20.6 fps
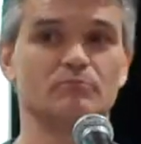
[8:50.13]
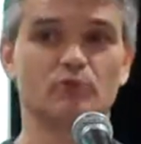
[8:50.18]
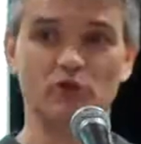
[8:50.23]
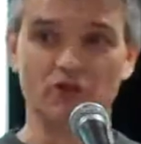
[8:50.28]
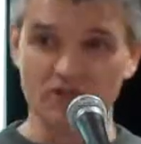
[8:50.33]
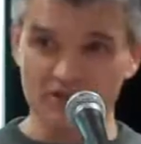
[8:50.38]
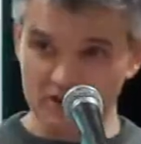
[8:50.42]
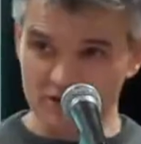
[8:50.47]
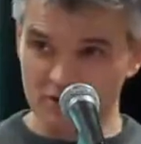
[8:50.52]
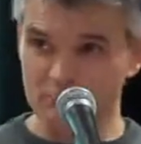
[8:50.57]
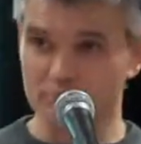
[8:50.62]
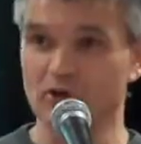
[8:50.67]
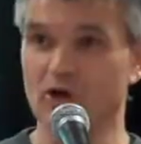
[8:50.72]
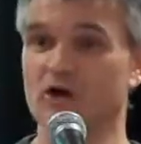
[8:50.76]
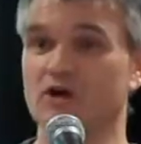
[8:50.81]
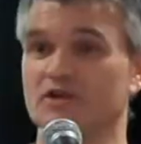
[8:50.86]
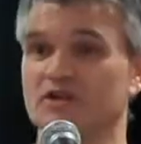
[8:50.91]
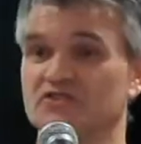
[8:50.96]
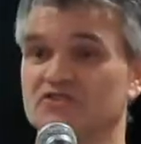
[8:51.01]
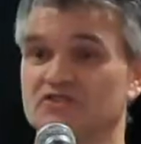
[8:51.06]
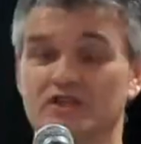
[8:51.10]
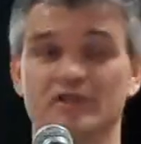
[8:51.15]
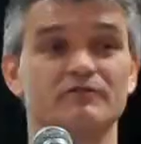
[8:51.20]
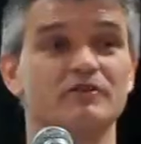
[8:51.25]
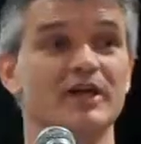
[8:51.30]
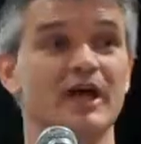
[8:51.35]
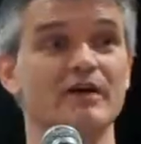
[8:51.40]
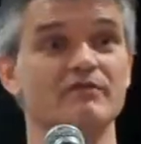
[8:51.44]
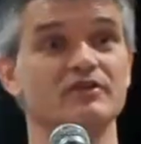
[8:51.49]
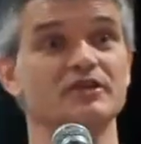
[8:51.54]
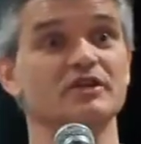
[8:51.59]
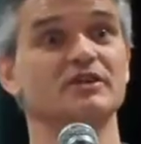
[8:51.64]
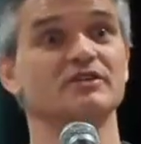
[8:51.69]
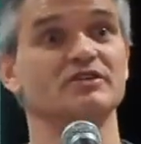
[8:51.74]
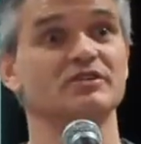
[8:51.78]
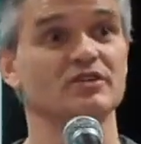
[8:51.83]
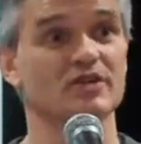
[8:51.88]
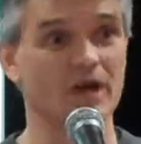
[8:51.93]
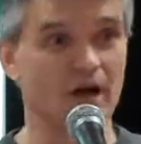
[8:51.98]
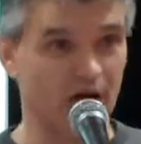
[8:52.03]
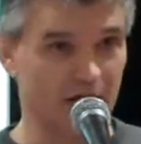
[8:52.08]
political parties and even African
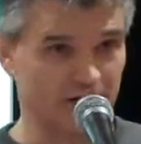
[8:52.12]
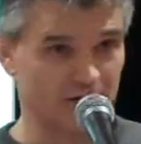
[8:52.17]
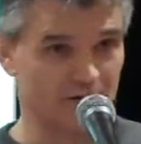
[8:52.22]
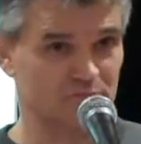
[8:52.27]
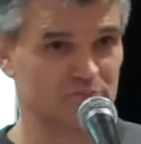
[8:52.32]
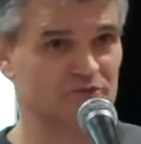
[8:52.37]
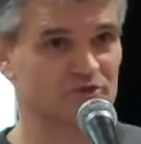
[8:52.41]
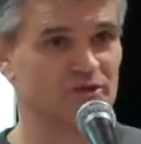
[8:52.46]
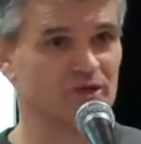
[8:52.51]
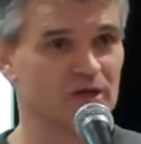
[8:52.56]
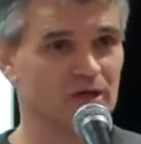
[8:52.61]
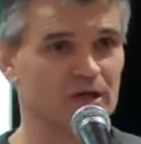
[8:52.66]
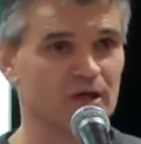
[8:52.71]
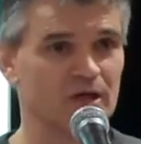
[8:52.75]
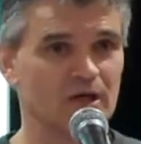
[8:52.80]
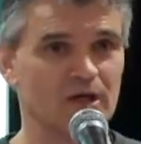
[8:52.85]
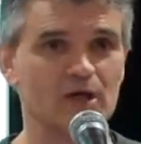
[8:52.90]
tribes.